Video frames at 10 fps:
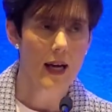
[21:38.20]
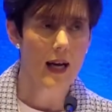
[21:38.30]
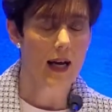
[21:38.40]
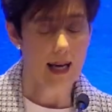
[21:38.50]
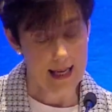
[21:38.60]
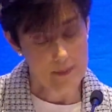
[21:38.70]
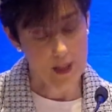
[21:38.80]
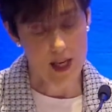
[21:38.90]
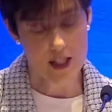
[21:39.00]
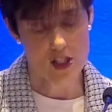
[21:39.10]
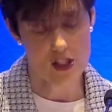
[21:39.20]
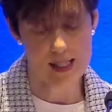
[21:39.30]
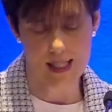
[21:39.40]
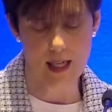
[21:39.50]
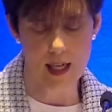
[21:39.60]
I am conscious
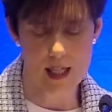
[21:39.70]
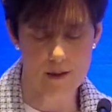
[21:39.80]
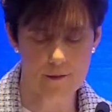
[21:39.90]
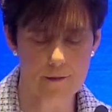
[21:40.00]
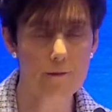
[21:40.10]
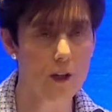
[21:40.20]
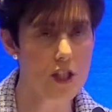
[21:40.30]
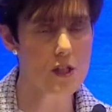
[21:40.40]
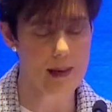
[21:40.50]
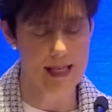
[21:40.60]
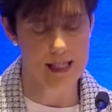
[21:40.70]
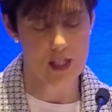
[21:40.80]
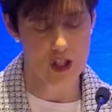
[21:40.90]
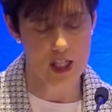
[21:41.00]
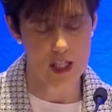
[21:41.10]
the kind of fundamental
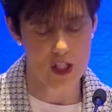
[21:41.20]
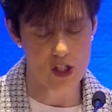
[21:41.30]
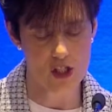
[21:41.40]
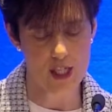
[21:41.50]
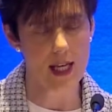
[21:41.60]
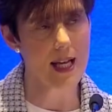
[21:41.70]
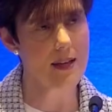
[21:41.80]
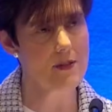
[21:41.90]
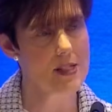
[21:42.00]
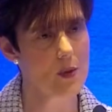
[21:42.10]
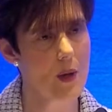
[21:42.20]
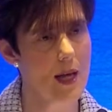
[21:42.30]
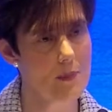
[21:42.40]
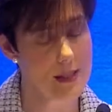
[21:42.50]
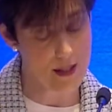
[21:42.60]
change that I have
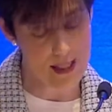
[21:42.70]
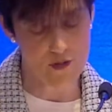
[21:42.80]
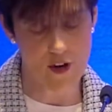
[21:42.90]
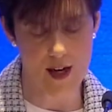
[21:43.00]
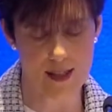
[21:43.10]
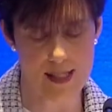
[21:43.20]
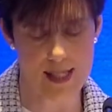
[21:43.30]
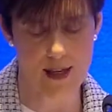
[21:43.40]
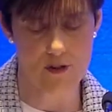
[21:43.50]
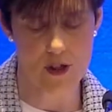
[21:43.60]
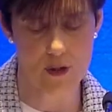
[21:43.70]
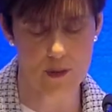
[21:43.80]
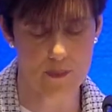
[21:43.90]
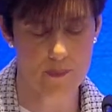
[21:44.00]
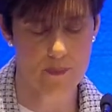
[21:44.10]
described thus far this
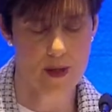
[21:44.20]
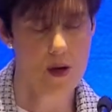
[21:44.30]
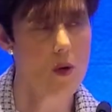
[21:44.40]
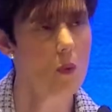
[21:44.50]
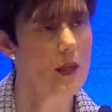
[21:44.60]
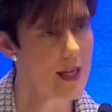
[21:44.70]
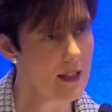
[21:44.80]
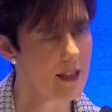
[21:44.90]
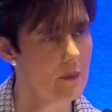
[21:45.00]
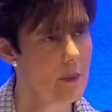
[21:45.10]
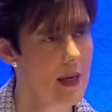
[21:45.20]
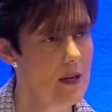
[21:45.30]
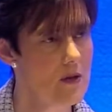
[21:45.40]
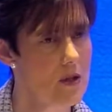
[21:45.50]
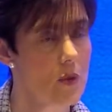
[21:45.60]
afternoon will not come
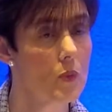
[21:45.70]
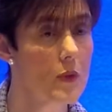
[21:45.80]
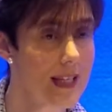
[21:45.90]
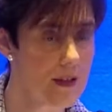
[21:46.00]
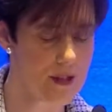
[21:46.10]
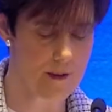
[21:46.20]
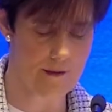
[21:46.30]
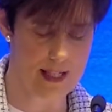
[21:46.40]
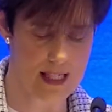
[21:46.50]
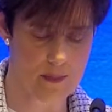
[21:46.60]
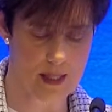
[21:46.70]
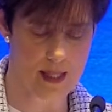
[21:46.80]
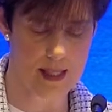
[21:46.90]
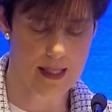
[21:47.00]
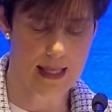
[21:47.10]
about without
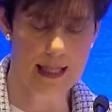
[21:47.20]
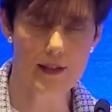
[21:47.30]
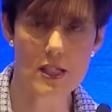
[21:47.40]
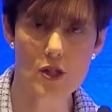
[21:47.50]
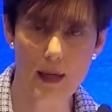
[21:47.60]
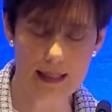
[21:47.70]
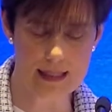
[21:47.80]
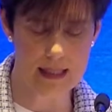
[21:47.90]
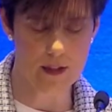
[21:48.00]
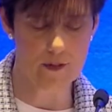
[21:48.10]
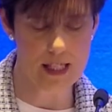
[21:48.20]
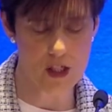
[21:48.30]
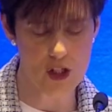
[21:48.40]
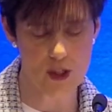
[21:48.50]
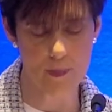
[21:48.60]
investment and the strengthening of
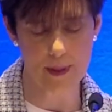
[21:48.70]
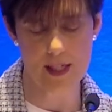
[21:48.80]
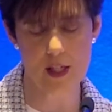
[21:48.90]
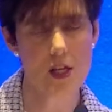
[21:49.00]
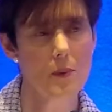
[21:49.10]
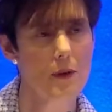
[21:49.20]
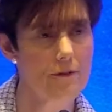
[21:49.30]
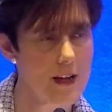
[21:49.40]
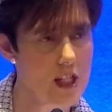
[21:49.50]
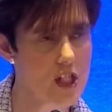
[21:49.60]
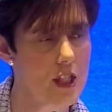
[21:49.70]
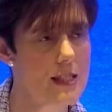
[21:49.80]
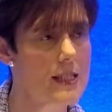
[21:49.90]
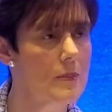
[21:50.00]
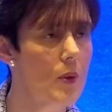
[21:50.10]
leadership and professional
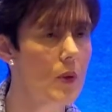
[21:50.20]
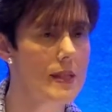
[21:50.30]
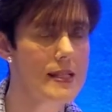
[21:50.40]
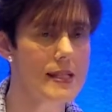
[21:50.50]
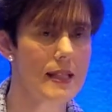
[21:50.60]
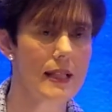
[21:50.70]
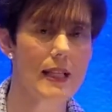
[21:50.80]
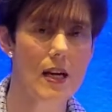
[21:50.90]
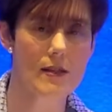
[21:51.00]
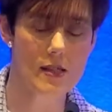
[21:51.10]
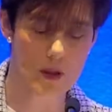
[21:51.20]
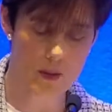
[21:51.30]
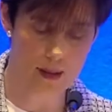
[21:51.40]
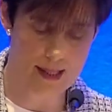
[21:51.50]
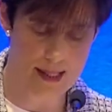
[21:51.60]
supports in our
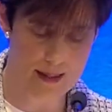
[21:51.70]
schools.